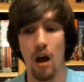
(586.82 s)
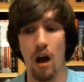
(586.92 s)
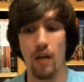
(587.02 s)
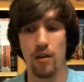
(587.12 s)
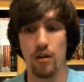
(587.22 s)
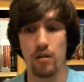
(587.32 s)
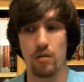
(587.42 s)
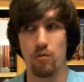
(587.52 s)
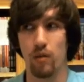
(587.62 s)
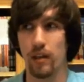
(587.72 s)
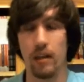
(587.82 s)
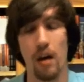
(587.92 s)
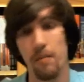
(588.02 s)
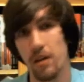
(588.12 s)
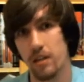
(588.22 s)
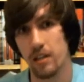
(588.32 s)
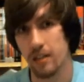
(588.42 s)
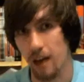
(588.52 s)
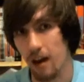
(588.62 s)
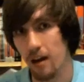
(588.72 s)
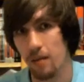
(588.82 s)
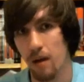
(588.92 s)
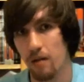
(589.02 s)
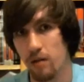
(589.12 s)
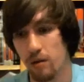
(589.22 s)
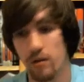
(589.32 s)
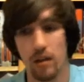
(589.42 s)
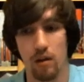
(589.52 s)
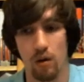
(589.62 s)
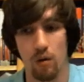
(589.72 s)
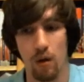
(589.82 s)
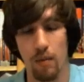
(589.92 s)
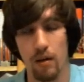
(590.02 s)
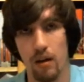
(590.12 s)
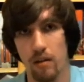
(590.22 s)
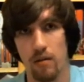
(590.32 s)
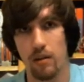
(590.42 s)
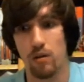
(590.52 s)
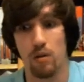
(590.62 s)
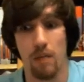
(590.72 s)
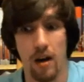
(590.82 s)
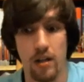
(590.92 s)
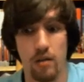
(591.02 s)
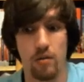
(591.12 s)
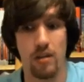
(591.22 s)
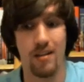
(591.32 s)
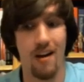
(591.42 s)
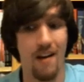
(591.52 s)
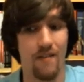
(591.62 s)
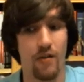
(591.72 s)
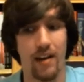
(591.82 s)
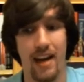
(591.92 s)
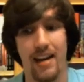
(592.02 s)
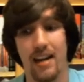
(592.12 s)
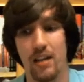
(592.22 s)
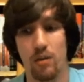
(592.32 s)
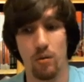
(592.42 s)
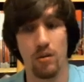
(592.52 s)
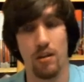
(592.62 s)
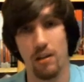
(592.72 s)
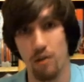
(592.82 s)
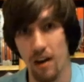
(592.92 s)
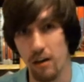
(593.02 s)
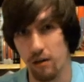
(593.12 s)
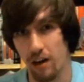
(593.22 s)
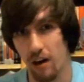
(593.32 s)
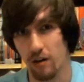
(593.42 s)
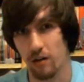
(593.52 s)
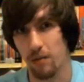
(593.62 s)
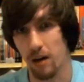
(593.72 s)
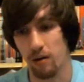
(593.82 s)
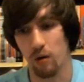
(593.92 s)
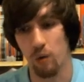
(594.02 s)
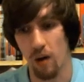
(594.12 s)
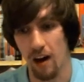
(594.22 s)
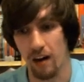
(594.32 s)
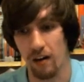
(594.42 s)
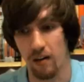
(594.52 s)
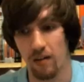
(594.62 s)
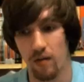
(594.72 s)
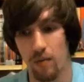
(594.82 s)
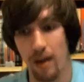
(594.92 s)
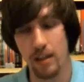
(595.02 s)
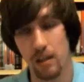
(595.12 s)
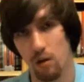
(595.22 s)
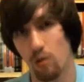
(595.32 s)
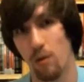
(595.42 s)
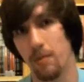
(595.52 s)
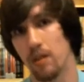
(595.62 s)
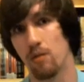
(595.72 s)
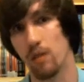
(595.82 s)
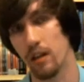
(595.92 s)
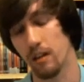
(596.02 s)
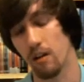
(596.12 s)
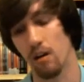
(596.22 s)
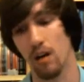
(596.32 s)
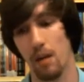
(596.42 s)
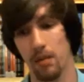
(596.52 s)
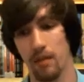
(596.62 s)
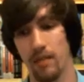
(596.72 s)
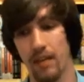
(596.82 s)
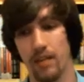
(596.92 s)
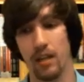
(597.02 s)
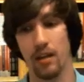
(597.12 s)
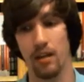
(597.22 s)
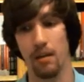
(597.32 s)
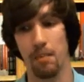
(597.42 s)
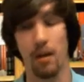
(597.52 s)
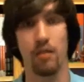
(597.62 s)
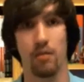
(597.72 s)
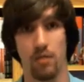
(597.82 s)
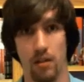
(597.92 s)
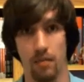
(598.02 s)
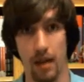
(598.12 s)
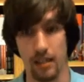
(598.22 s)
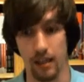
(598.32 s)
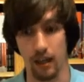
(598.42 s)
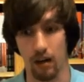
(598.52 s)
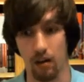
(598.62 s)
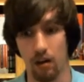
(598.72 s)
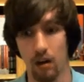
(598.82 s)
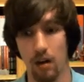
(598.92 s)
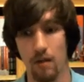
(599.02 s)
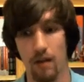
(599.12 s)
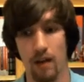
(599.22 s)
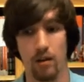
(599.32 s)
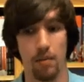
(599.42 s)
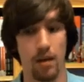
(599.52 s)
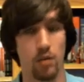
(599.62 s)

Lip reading: There's really not much to say about choosing your equipment other than to remind you to not forget any tools of the trade your character might require. For basic equipment, there are a couple of nifty bundles of basic gear found on page